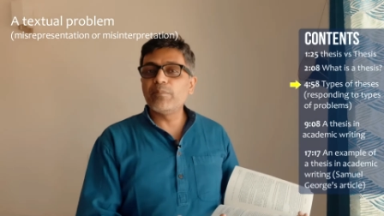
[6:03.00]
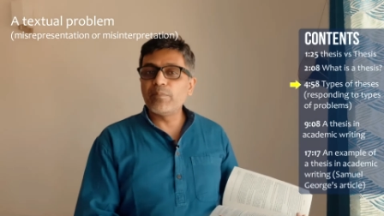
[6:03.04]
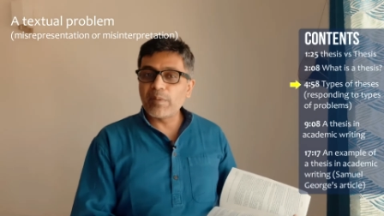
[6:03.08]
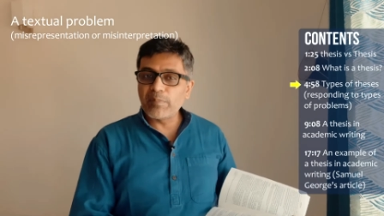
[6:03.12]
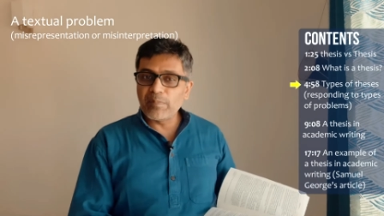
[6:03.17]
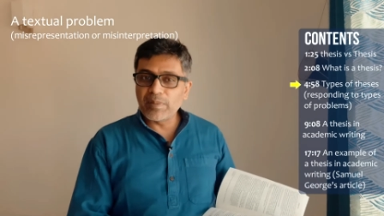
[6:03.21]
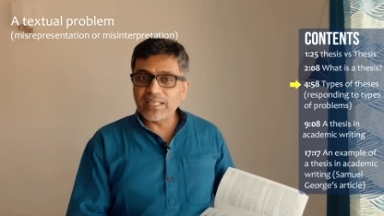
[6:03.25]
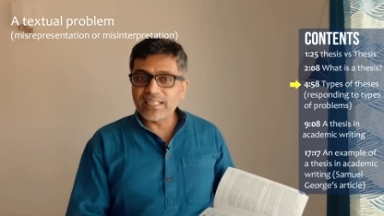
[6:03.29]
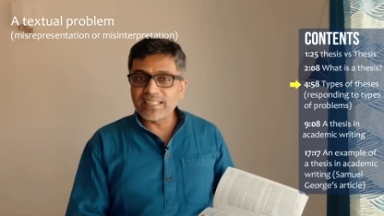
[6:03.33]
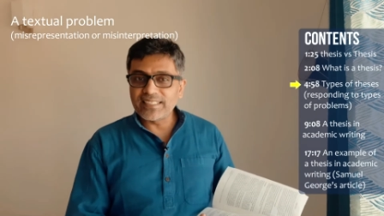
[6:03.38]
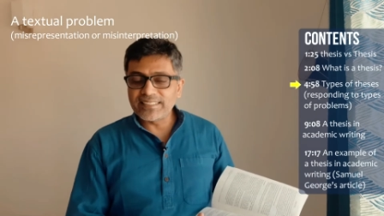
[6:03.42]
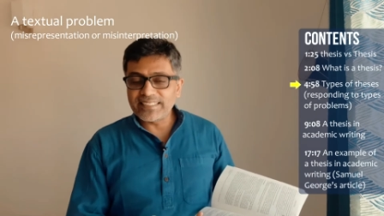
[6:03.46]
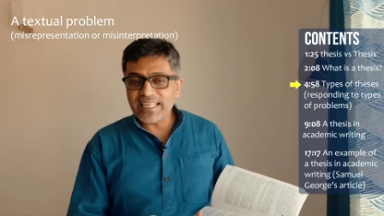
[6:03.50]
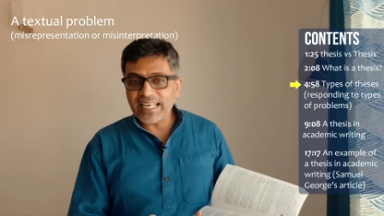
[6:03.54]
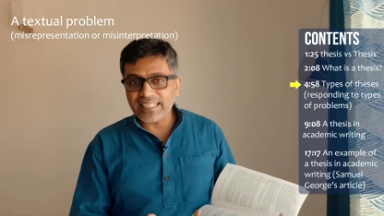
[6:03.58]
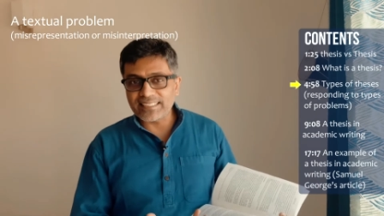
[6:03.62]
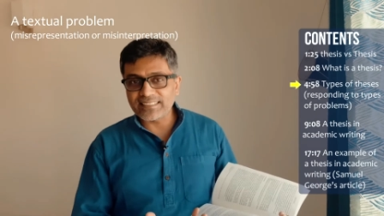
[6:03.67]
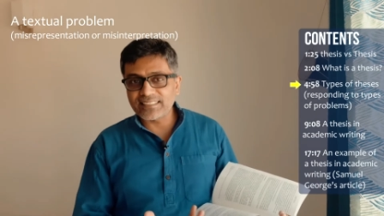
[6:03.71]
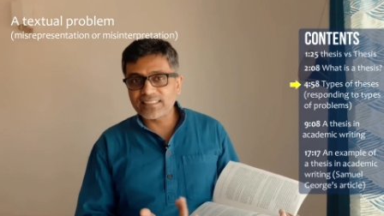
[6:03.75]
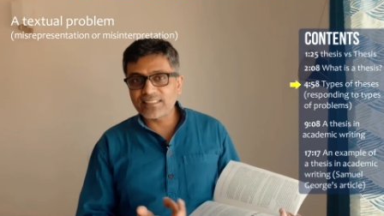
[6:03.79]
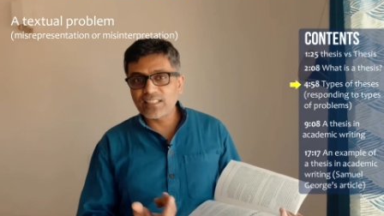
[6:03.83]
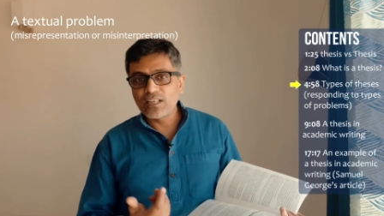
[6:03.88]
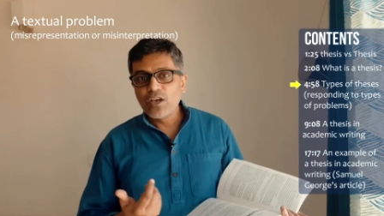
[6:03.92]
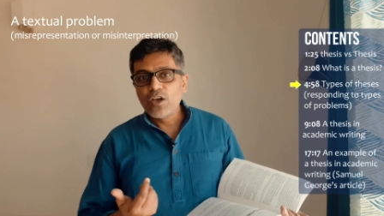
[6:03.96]
biblical
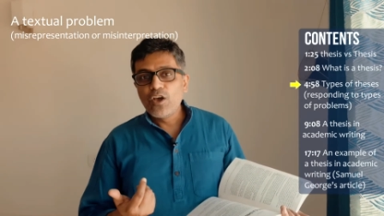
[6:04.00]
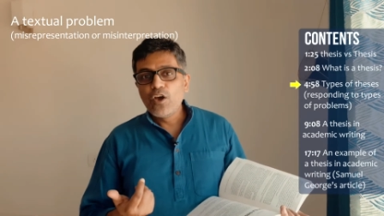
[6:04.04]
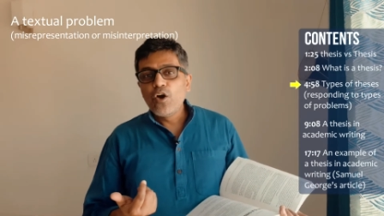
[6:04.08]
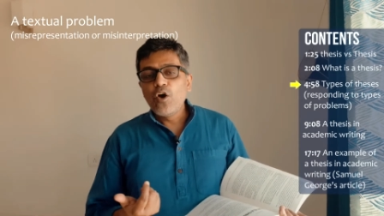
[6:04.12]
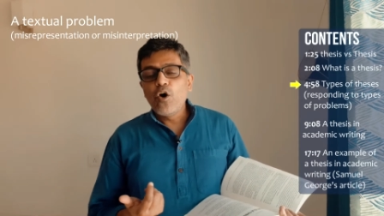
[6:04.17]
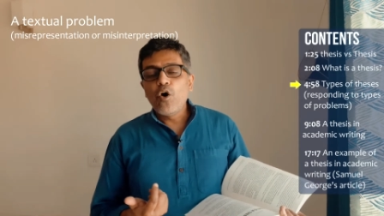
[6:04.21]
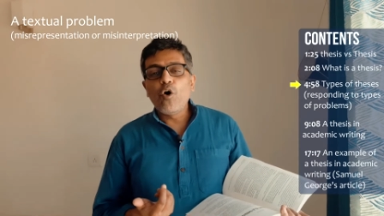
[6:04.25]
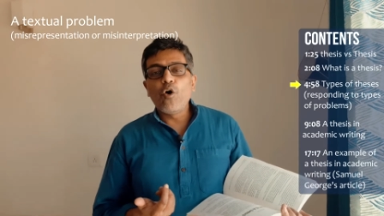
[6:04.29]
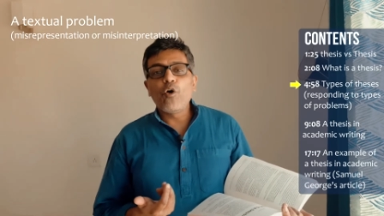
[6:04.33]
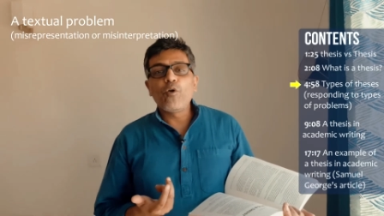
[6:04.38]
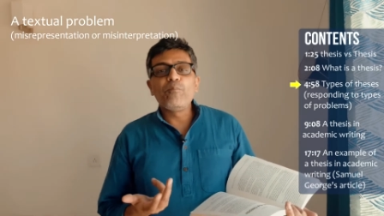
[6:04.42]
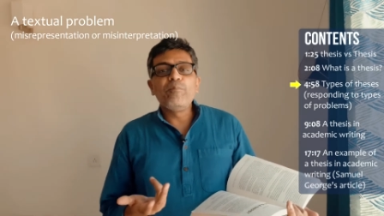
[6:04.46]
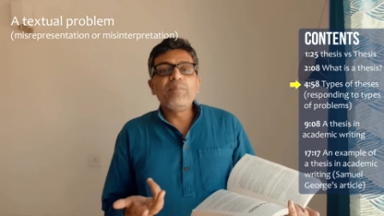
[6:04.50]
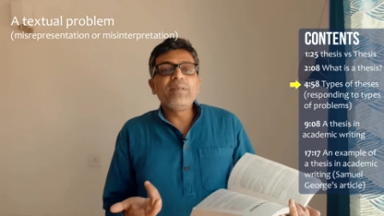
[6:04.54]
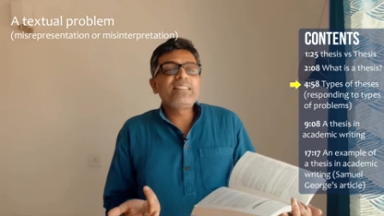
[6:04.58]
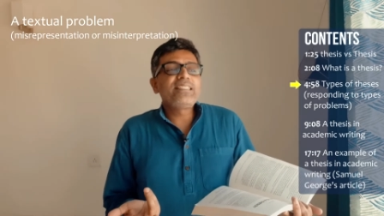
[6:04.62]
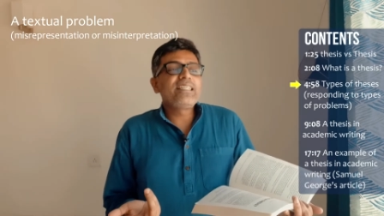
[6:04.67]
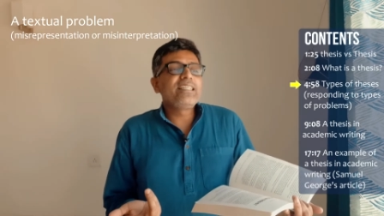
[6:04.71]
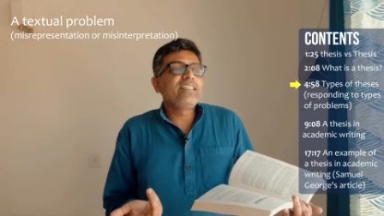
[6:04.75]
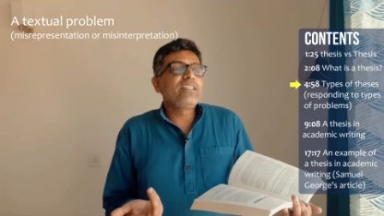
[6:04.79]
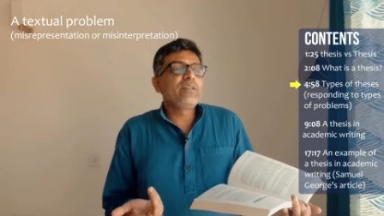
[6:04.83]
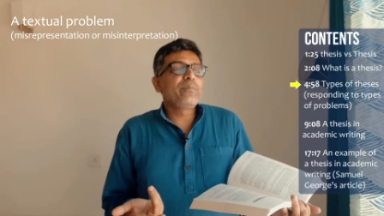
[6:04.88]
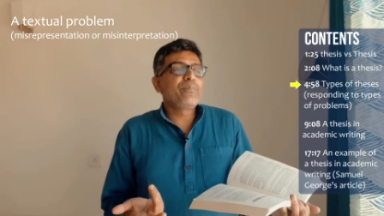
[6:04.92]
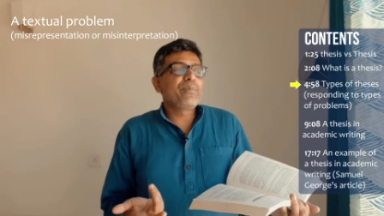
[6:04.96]
text or
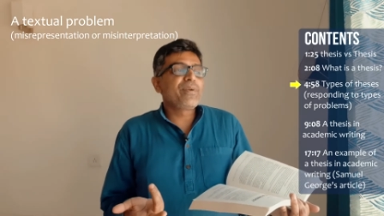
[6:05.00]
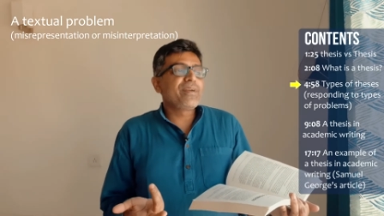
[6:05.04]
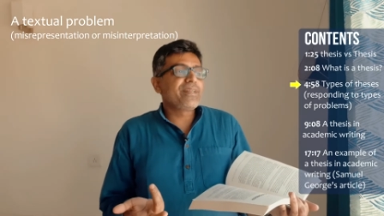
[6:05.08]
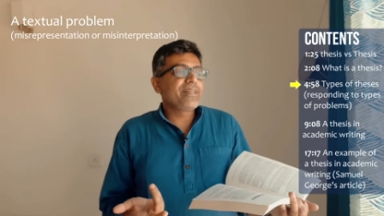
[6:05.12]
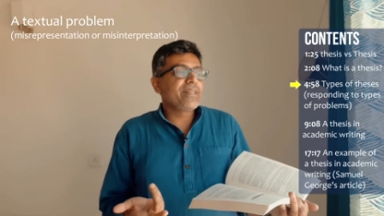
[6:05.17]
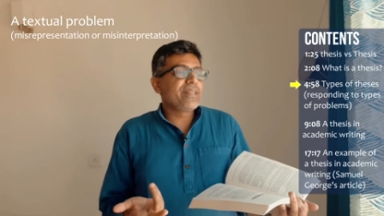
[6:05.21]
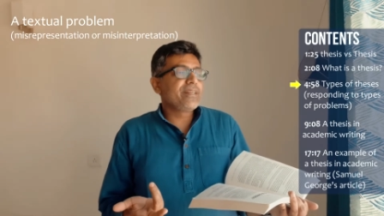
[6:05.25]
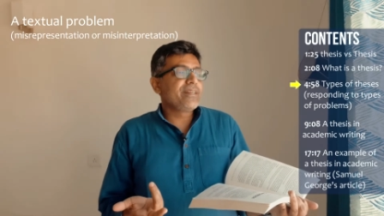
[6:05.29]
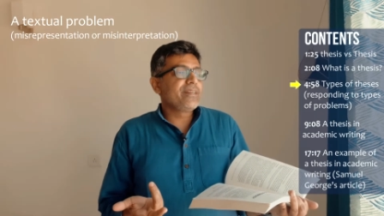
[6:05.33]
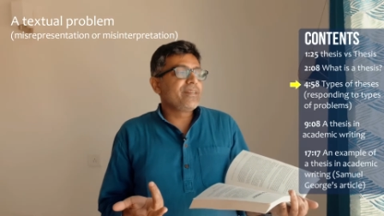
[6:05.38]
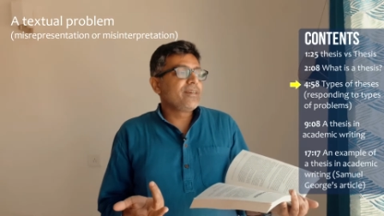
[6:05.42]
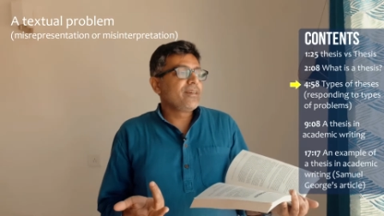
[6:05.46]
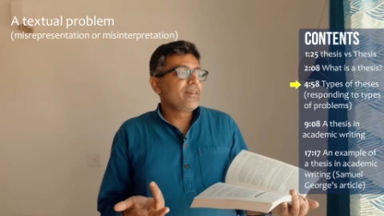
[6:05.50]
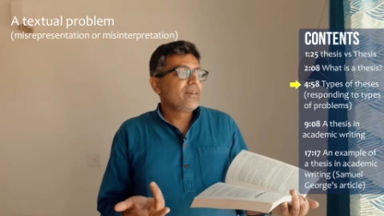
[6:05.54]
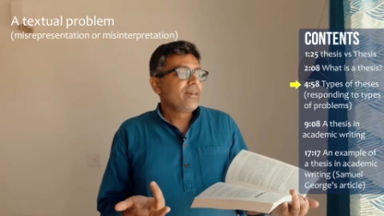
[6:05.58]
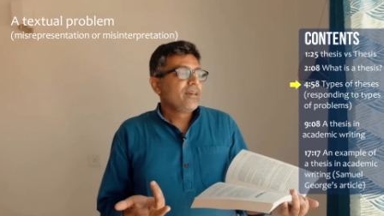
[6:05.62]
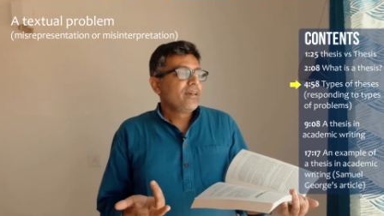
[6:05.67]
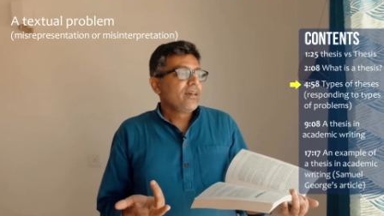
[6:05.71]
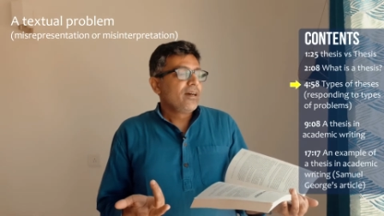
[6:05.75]
misinterpreted